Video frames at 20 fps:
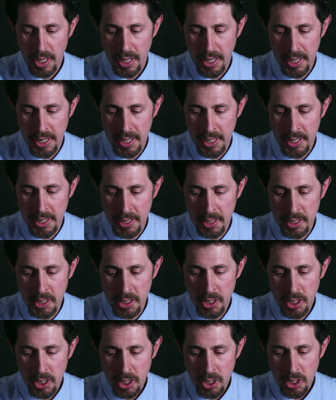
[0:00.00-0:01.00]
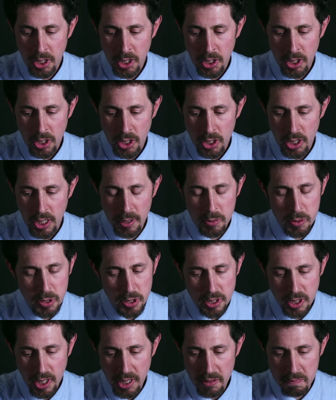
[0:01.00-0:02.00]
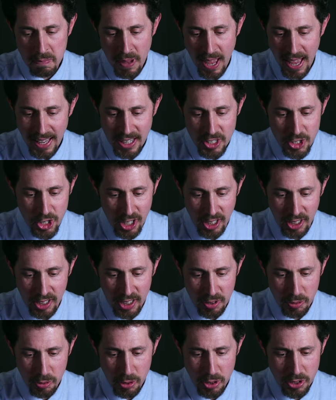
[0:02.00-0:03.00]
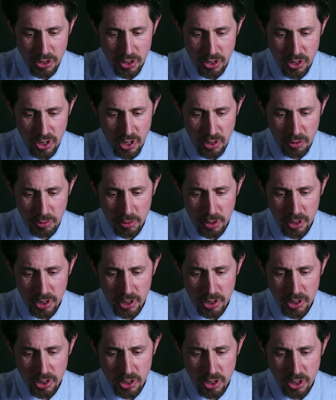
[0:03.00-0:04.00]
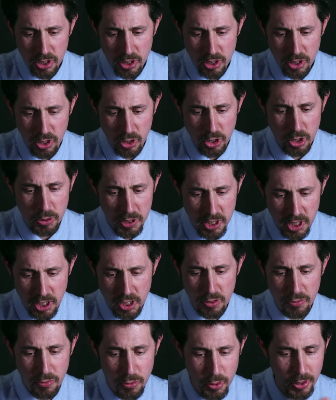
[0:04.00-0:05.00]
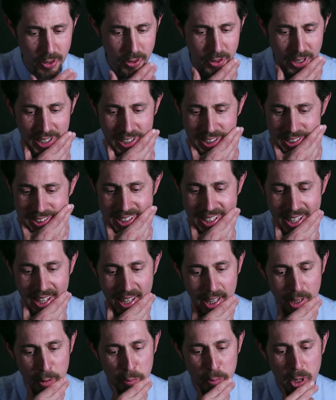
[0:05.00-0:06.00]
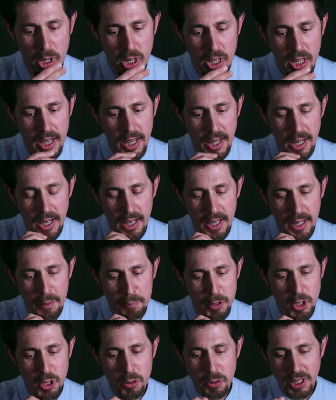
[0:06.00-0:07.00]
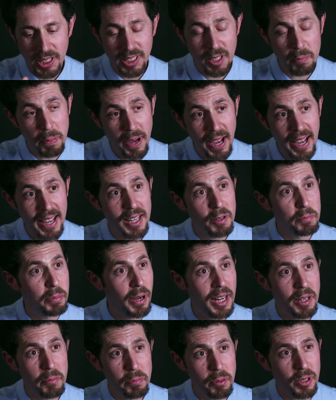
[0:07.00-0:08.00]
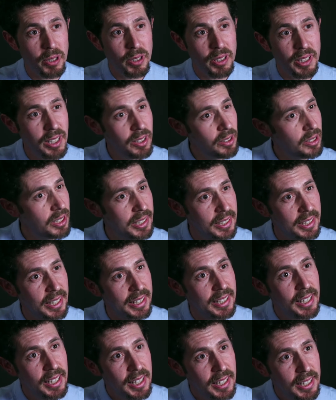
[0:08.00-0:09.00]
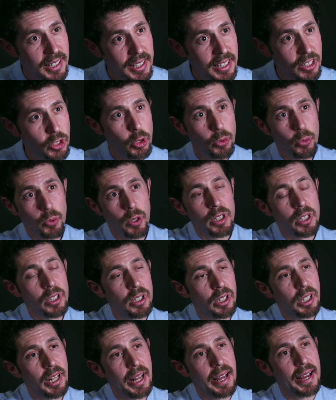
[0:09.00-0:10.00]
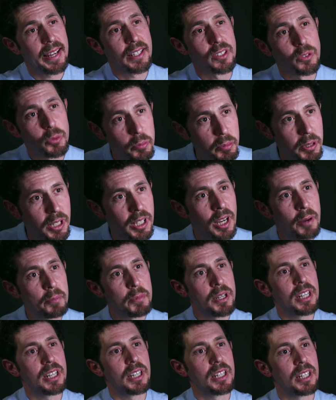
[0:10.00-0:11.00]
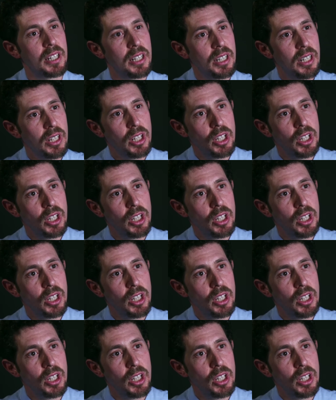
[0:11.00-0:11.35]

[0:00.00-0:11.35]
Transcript: And it was like magic. She was teaching 4th grade at the time. But she was like the Pied Piper. Literally, like kids who weren't in her class would be coming in